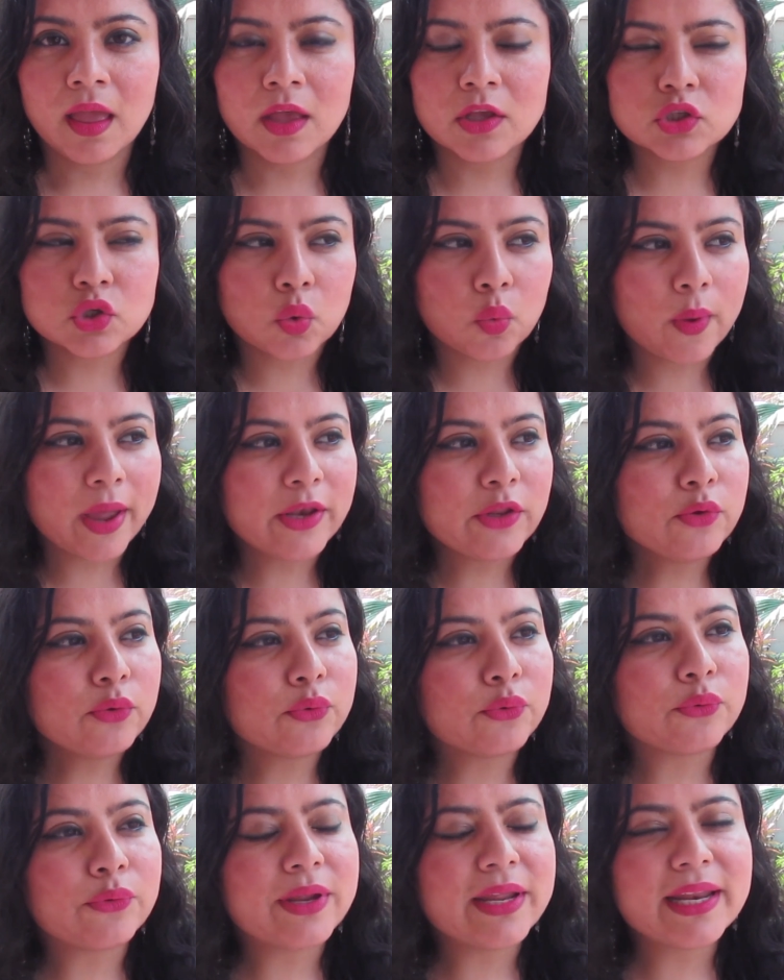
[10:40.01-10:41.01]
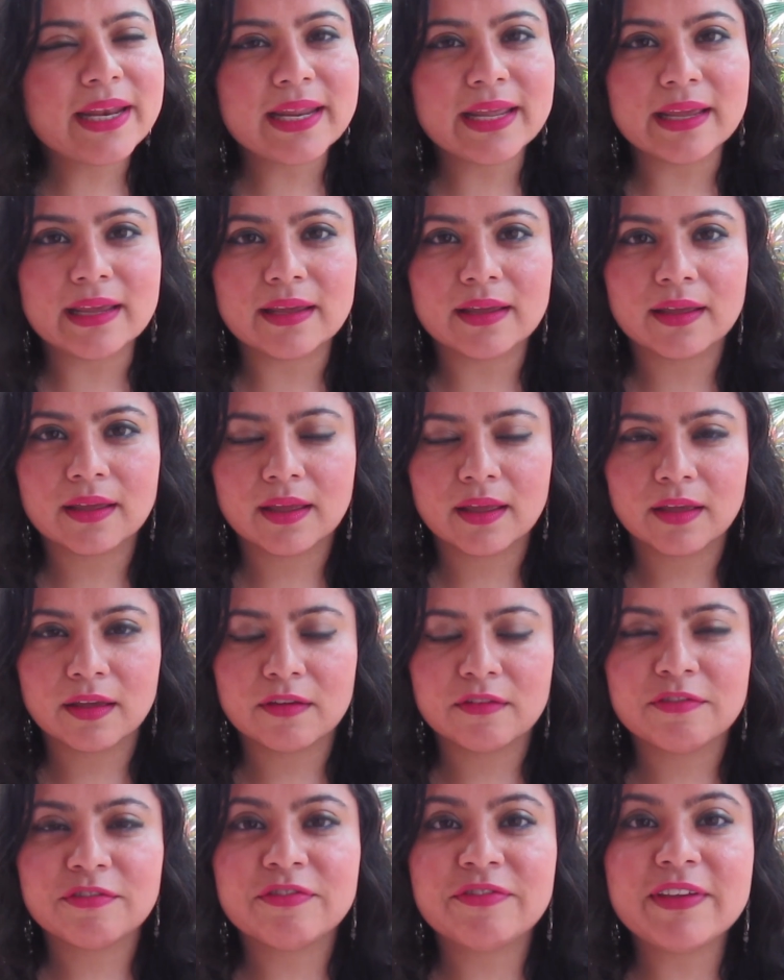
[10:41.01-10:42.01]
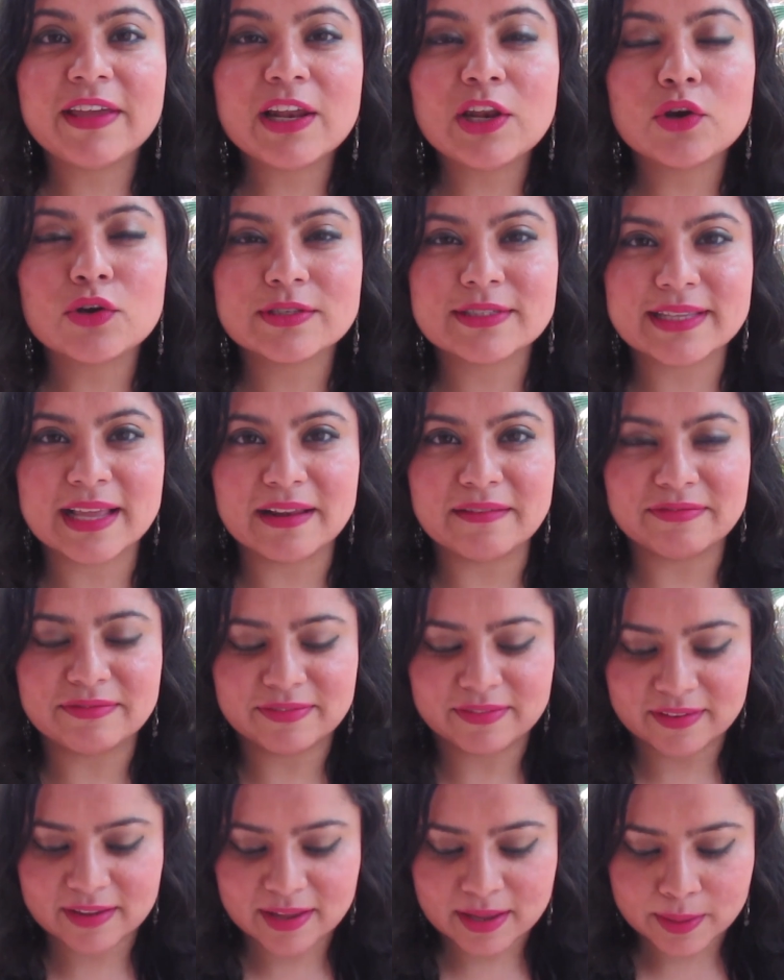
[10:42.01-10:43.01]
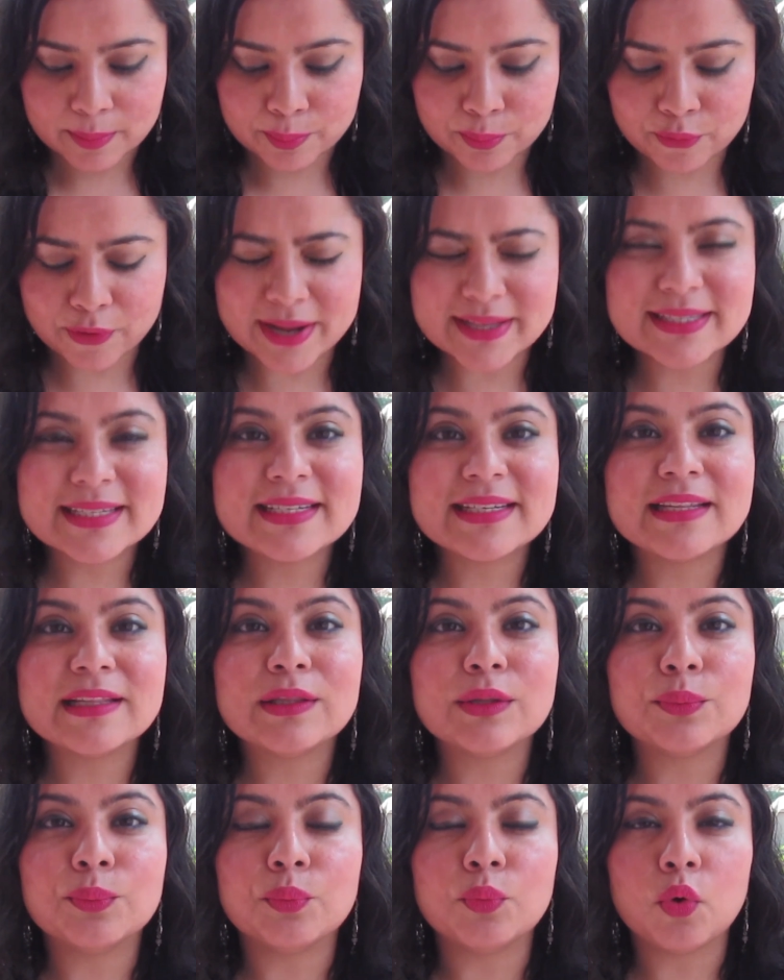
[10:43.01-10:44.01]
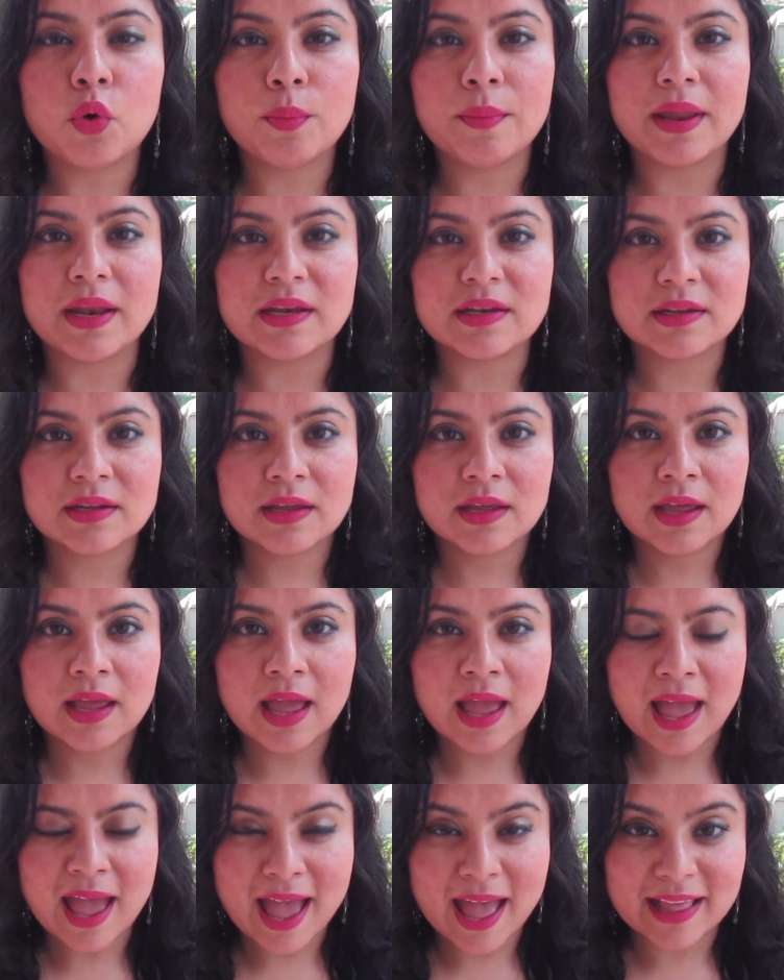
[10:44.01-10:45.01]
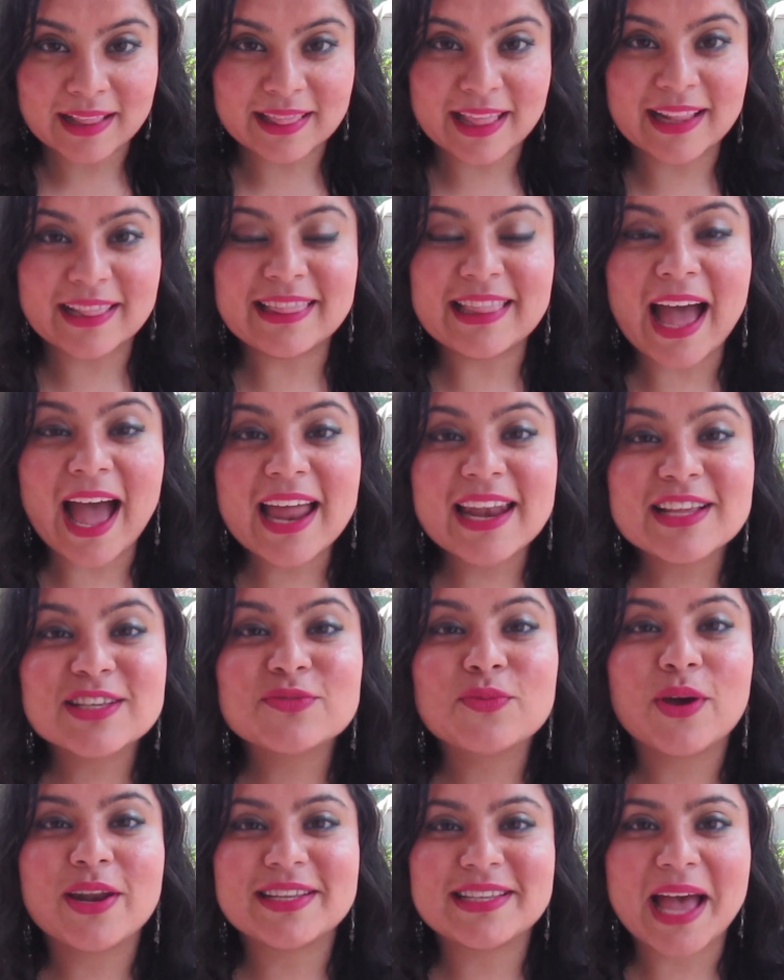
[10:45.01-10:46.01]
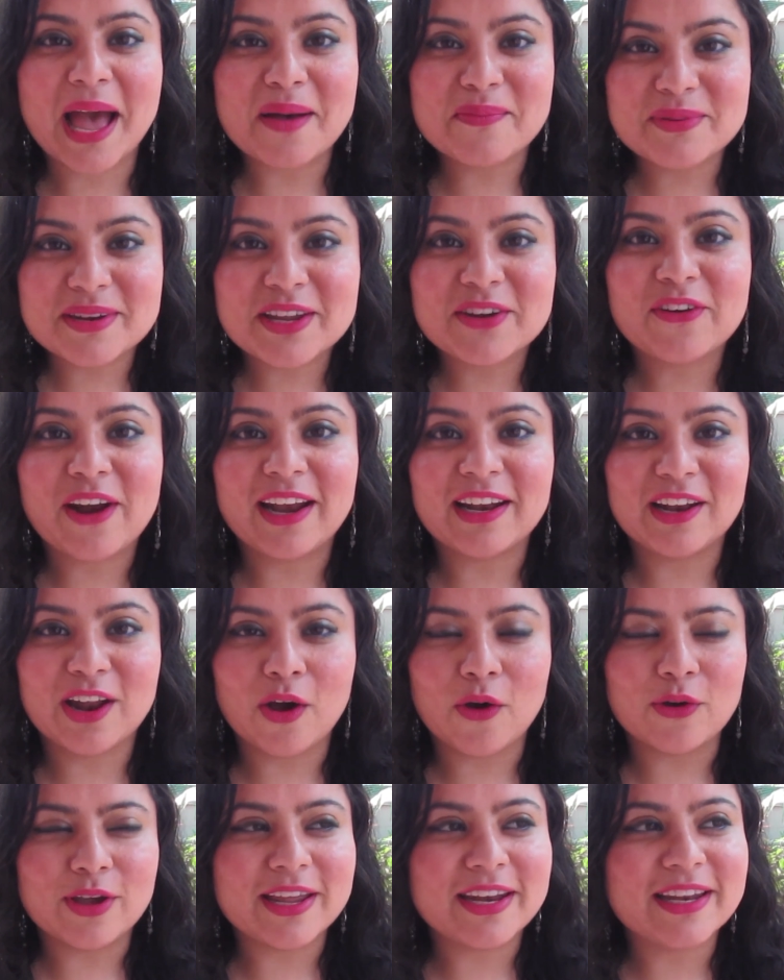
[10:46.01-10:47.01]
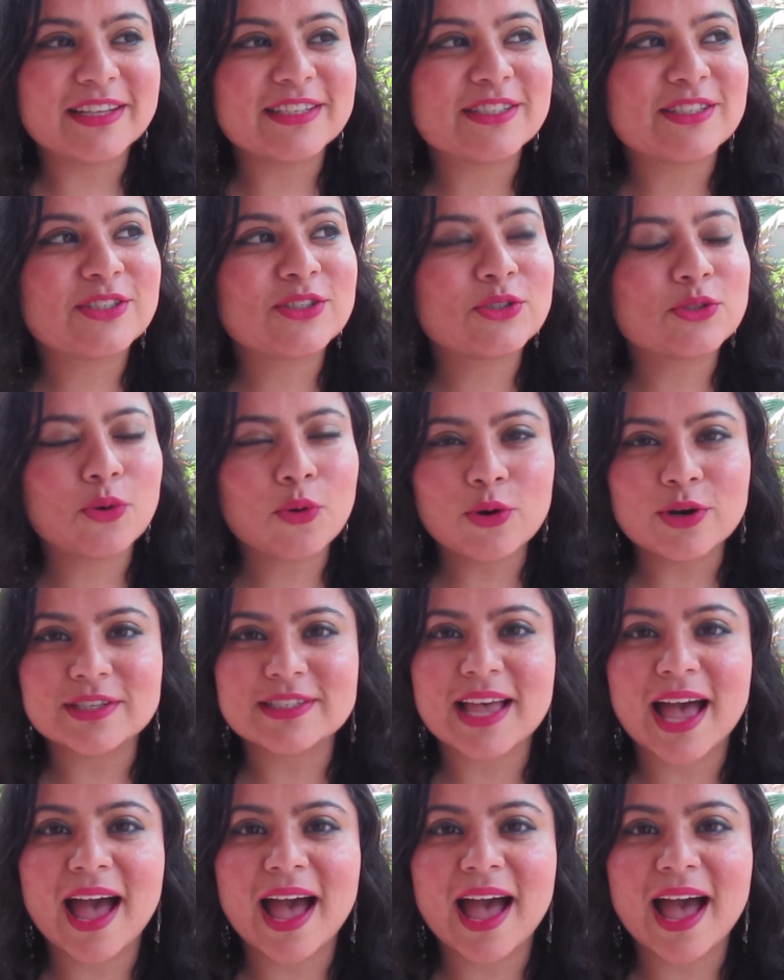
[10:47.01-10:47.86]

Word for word: So when you really feel yourself present in the moment, that that is what is happening right now. It is source.